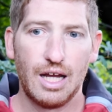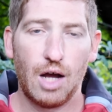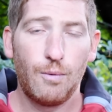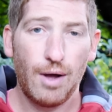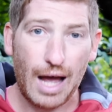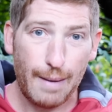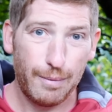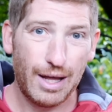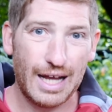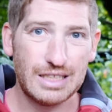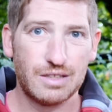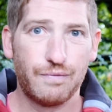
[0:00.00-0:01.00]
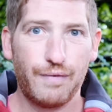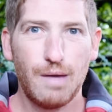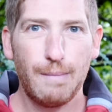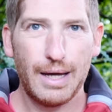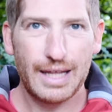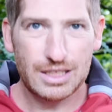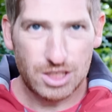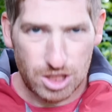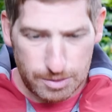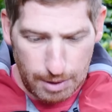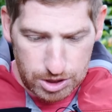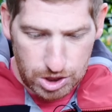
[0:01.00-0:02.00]
Uh, well, Apple has the Find My, that's
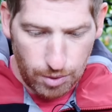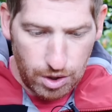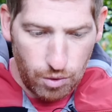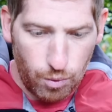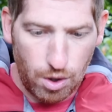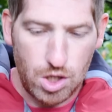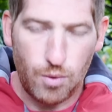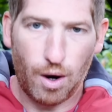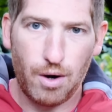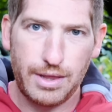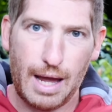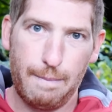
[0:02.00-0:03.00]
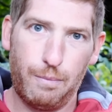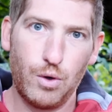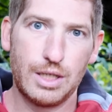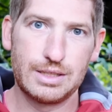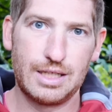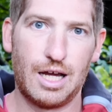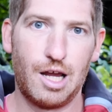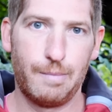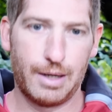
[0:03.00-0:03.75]
just about showing you where you are at that point in time.